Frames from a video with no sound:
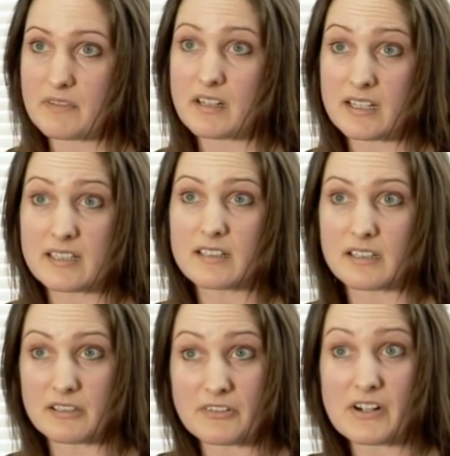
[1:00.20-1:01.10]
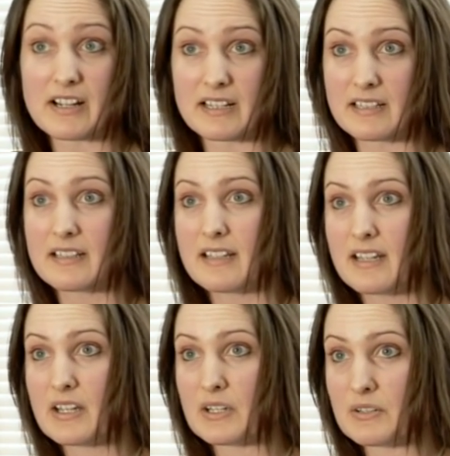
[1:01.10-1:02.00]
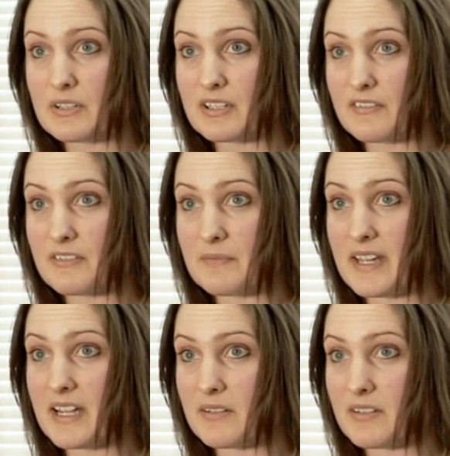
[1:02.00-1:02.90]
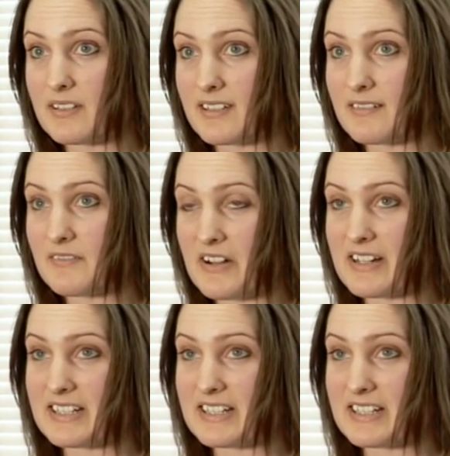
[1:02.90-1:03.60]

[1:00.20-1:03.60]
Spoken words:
editors at Orion, who took it from there, which is very